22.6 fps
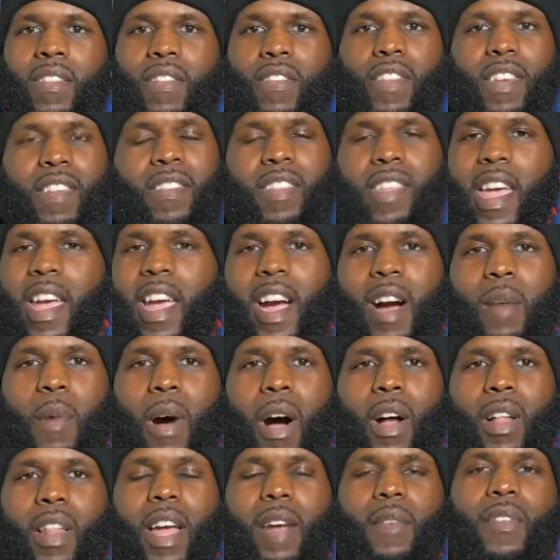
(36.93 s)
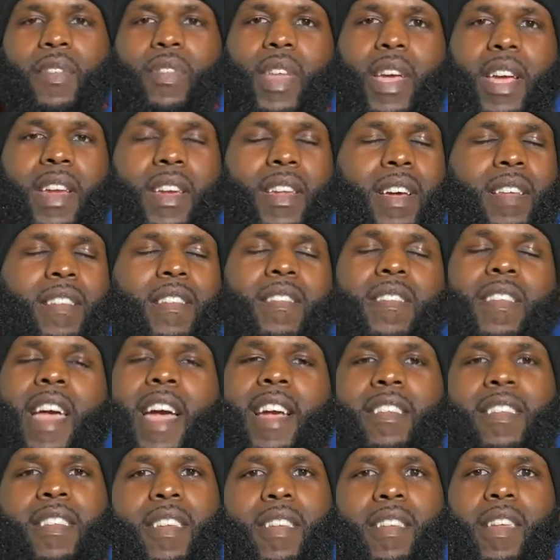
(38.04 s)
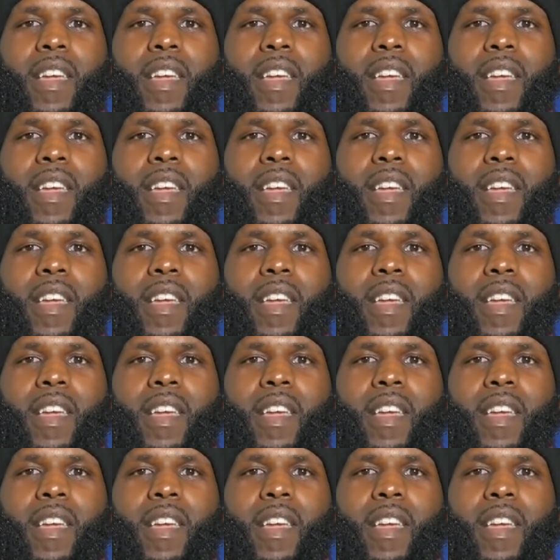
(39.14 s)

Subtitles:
Just damn all everything. The sexy